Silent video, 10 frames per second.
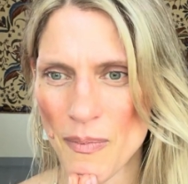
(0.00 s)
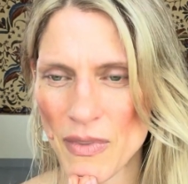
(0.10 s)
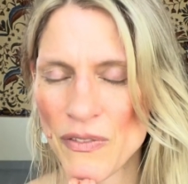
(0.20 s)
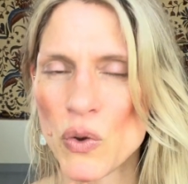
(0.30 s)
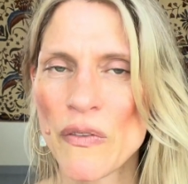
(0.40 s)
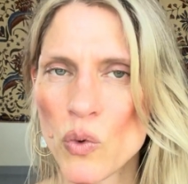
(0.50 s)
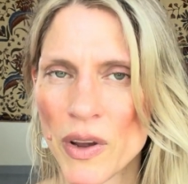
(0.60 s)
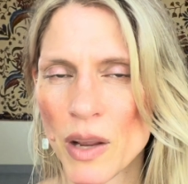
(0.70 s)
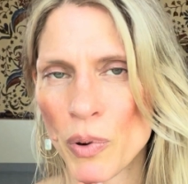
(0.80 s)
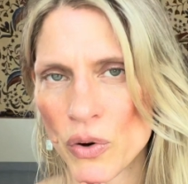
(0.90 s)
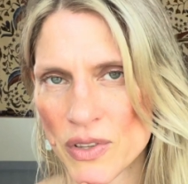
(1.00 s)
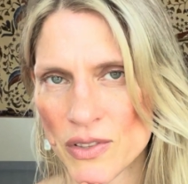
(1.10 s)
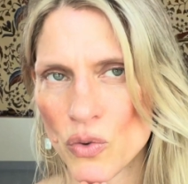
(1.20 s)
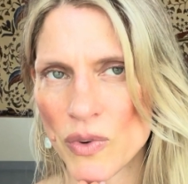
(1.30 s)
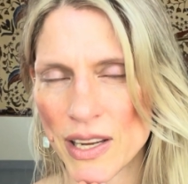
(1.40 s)
If you ever want a
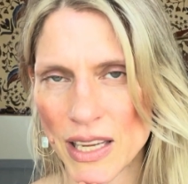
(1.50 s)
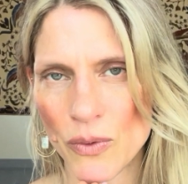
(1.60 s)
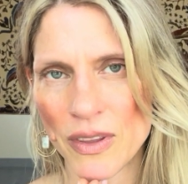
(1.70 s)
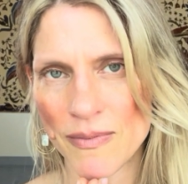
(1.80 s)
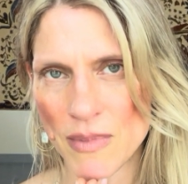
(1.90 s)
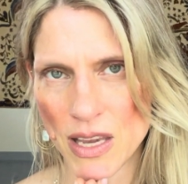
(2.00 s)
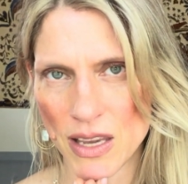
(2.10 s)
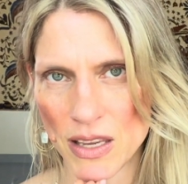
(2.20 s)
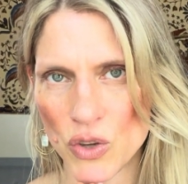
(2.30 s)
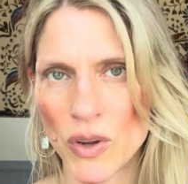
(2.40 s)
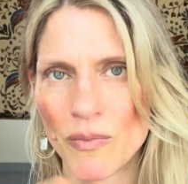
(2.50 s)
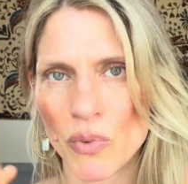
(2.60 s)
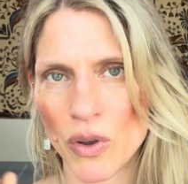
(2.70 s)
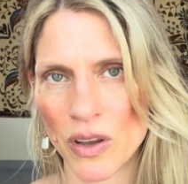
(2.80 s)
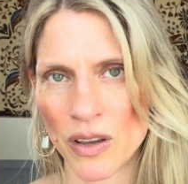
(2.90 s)
personal reading with me, you can
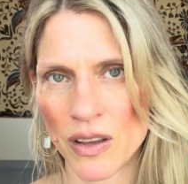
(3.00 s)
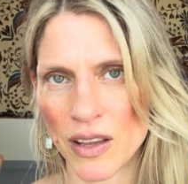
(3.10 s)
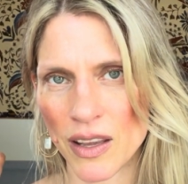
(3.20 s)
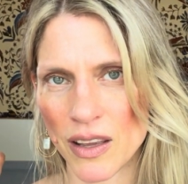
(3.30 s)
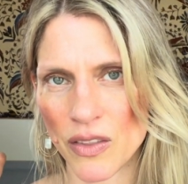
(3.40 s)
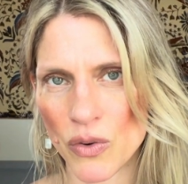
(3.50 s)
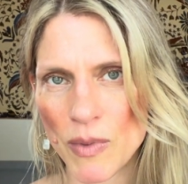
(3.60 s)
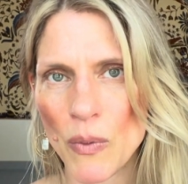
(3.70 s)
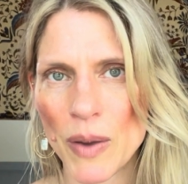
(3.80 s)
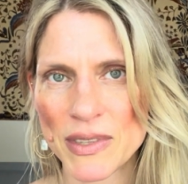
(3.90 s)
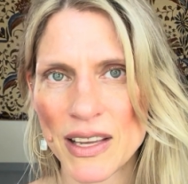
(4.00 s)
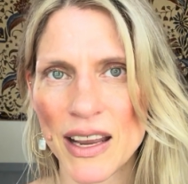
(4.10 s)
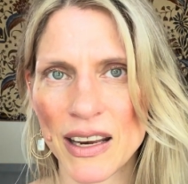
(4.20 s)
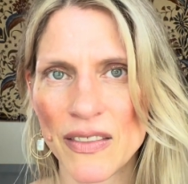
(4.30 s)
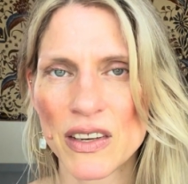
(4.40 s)
book through my
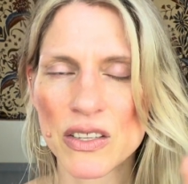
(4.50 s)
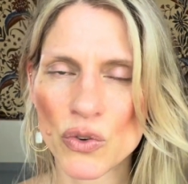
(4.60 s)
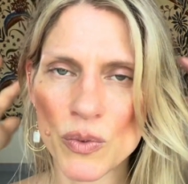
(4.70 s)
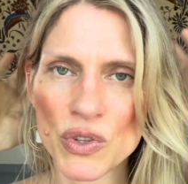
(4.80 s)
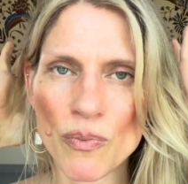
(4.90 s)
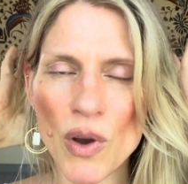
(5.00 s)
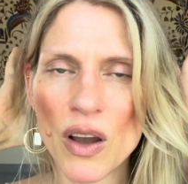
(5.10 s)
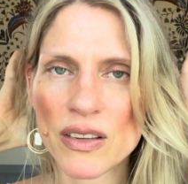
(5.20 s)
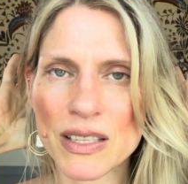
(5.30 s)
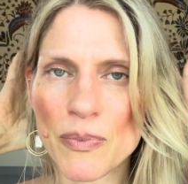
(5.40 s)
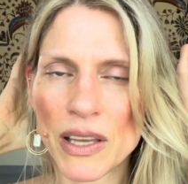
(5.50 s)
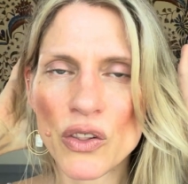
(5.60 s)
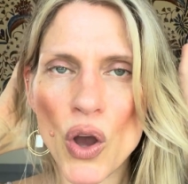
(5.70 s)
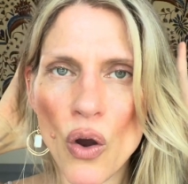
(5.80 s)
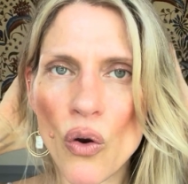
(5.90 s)
website in the description box
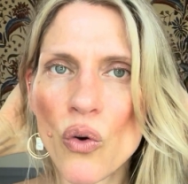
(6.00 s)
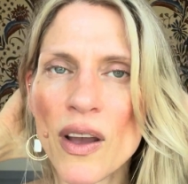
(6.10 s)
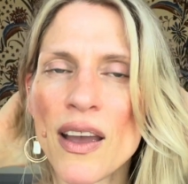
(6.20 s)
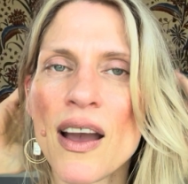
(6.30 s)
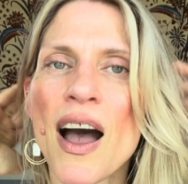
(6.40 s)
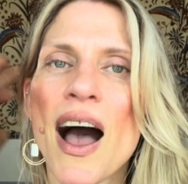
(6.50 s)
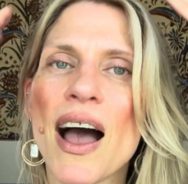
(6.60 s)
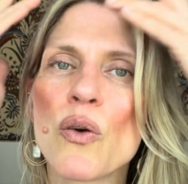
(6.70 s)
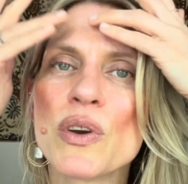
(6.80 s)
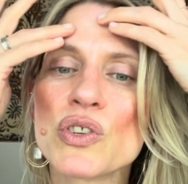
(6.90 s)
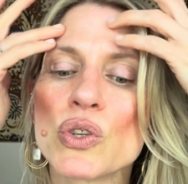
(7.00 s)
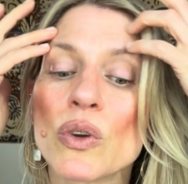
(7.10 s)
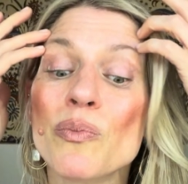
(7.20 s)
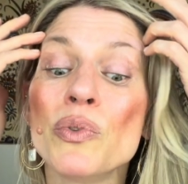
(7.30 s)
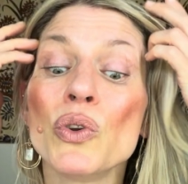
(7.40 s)
below. I wish you
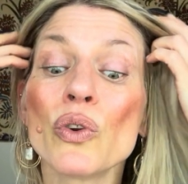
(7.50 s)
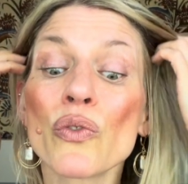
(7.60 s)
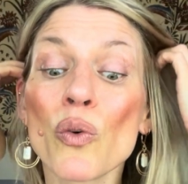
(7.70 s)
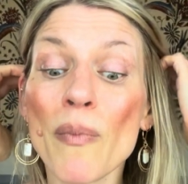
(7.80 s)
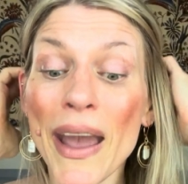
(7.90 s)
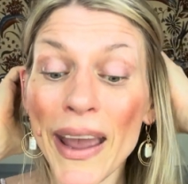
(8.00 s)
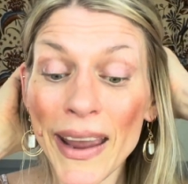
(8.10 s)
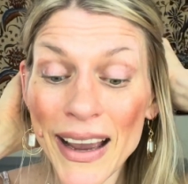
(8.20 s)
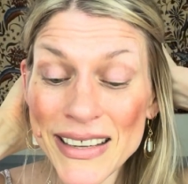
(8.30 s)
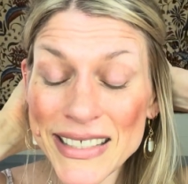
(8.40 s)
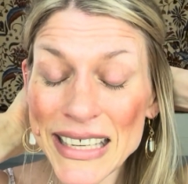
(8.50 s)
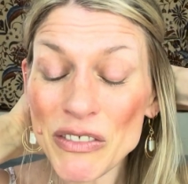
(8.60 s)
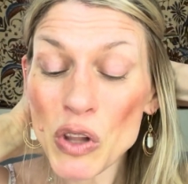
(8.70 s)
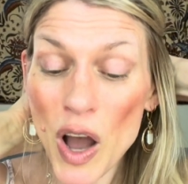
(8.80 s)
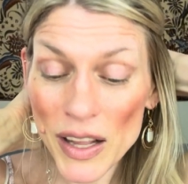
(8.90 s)
a beautiful May. I see
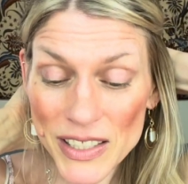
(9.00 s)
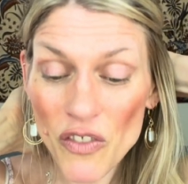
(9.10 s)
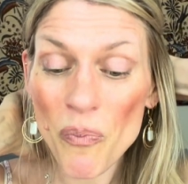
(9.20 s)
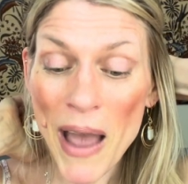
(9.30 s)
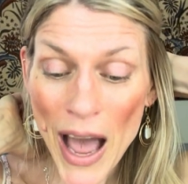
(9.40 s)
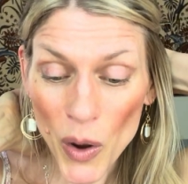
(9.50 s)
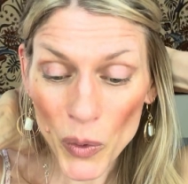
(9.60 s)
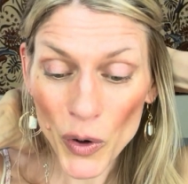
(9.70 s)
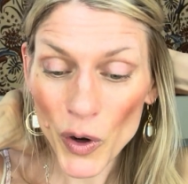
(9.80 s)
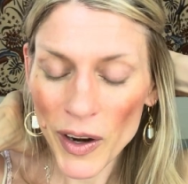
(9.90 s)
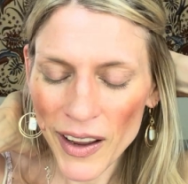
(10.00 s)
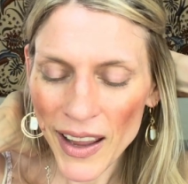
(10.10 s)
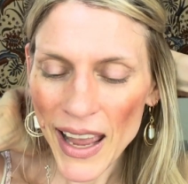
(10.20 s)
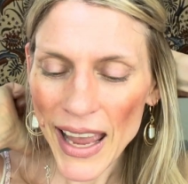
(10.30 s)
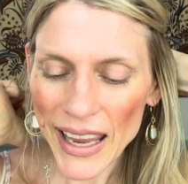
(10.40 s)
lots of power
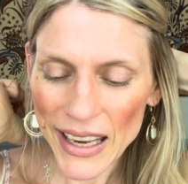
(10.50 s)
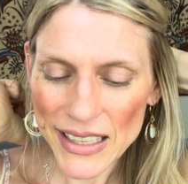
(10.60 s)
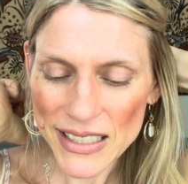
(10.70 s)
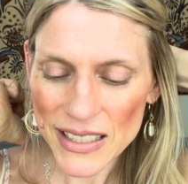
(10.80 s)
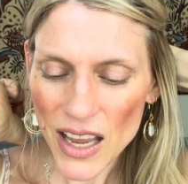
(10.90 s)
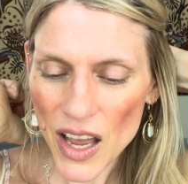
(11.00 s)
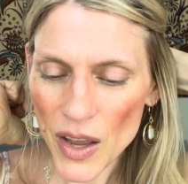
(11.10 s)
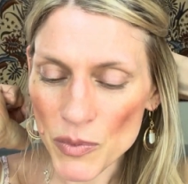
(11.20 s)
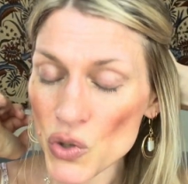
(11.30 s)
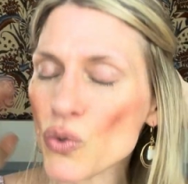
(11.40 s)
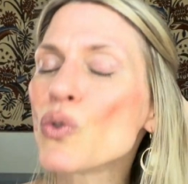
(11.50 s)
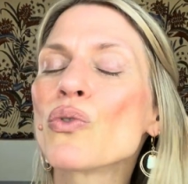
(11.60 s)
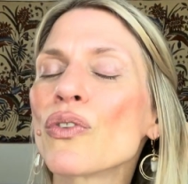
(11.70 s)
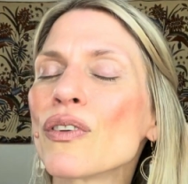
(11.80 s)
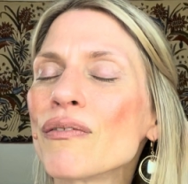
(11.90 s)
and truth